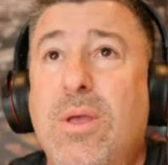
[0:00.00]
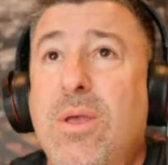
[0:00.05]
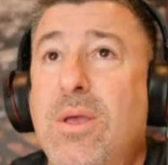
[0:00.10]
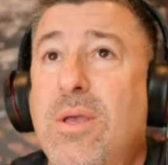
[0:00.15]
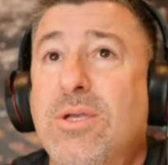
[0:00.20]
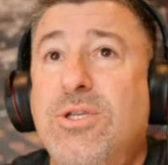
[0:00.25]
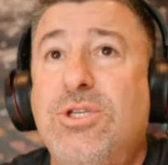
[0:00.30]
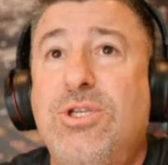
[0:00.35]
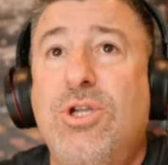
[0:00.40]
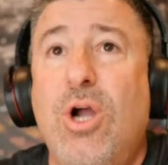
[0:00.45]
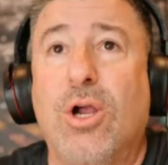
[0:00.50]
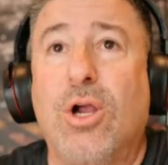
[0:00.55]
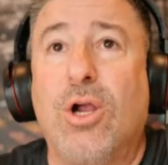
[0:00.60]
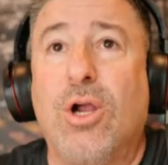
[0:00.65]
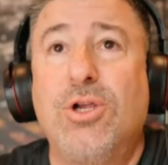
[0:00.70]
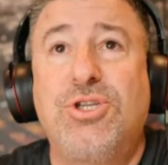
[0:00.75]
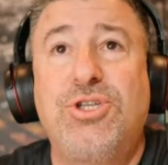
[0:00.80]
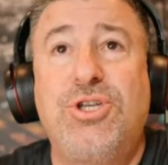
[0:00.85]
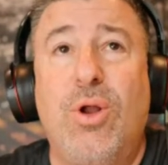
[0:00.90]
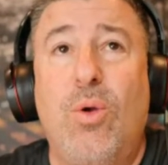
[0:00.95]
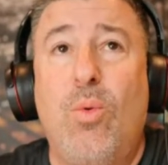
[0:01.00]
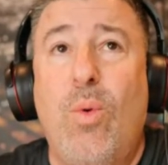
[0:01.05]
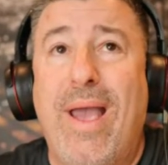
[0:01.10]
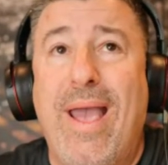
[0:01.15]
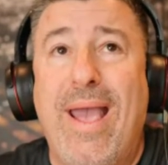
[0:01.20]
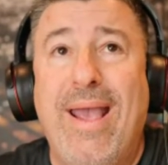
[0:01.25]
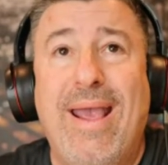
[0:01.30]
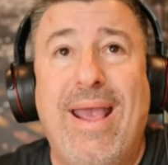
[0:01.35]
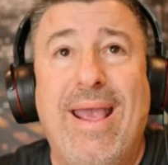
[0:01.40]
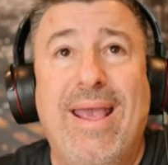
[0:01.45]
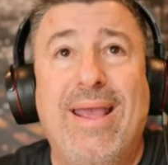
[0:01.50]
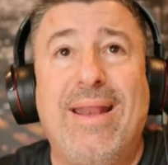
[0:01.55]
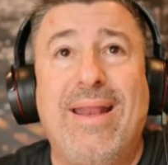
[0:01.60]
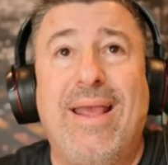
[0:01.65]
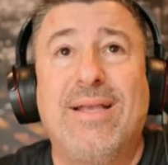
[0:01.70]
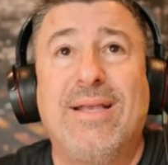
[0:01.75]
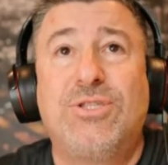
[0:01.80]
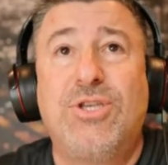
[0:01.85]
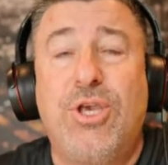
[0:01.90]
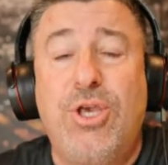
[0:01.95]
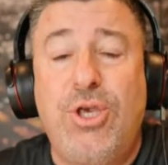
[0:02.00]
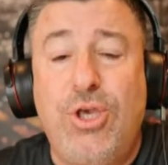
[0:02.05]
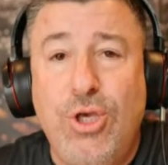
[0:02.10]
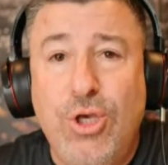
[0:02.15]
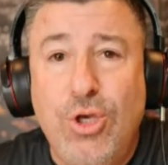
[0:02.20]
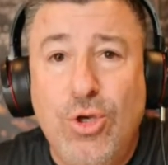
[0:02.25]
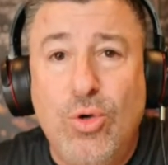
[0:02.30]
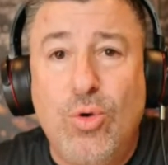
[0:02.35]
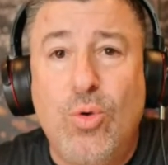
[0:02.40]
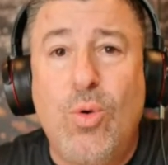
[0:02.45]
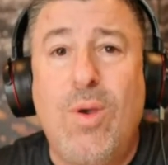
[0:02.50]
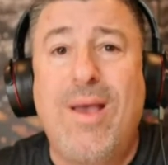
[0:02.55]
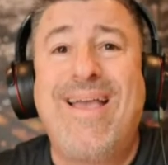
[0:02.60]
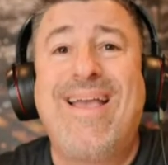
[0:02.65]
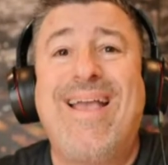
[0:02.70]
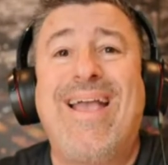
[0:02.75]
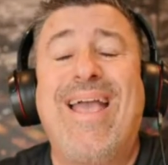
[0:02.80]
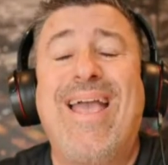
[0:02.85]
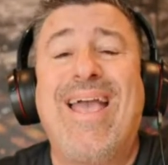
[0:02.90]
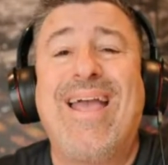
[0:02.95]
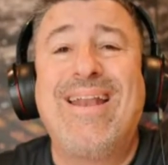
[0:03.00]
Start shooting away. It is Q